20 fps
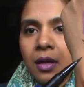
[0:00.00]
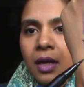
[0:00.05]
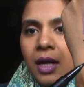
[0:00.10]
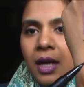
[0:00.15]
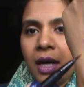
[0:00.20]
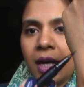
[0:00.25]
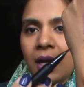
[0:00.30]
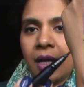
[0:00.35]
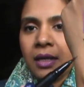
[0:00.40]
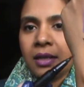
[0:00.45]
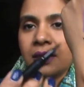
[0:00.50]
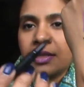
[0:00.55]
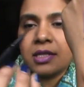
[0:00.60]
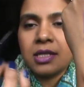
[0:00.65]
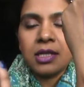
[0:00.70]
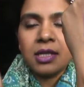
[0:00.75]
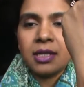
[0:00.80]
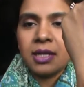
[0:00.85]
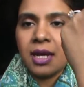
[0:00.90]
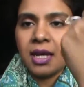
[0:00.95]
and
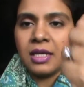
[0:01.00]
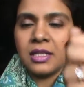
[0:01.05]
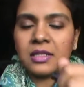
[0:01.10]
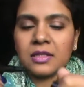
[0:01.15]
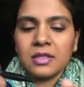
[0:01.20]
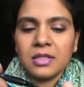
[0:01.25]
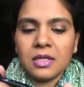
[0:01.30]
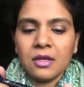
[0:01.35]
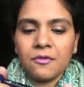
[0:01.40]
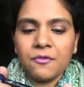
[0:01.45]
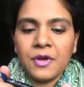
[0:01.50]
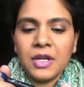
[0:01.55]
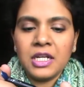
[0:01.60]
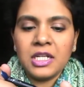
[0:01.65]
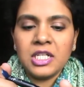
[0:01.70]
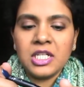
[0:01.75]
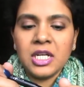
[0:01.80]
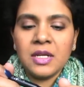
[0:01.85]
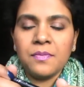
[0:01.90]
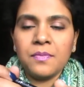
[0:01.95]
nice
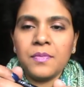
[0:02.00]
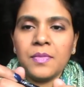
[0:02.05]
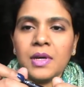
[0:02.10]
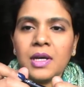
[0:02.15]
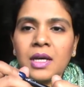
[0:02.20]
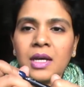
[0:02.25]
felt tip.